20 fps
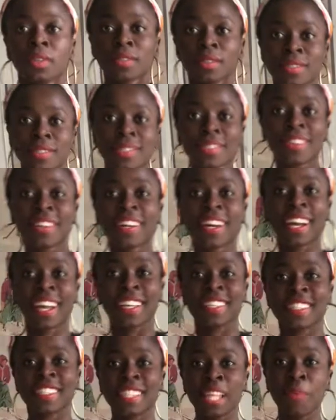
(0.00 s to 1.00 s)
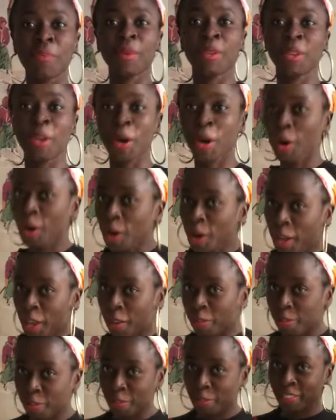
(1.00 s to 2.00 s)
So guys, let me know
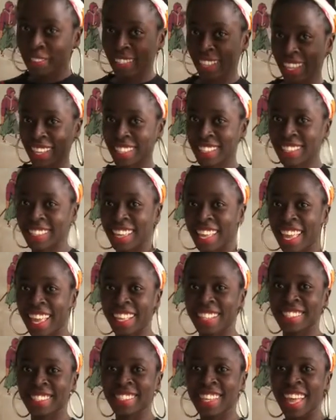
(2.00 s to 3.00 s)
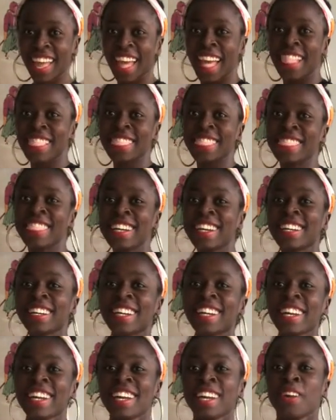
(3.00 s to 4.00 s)
if this is a
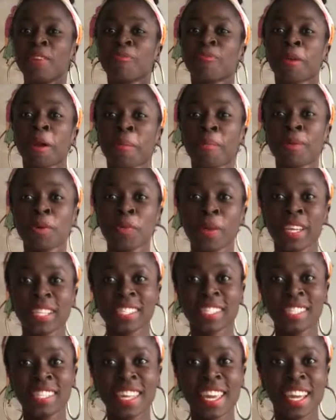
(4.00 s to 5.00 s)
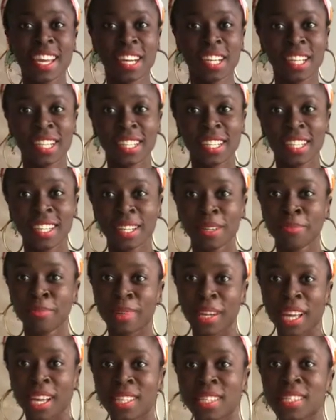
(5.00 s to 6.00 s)
look. Probably with a sneaker,
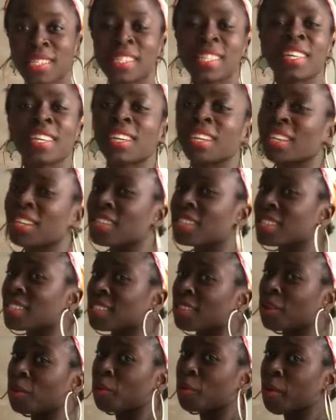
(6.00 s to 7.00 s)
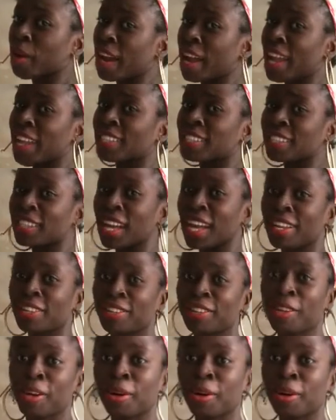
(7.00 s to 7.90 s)
black sneakers or red, I don't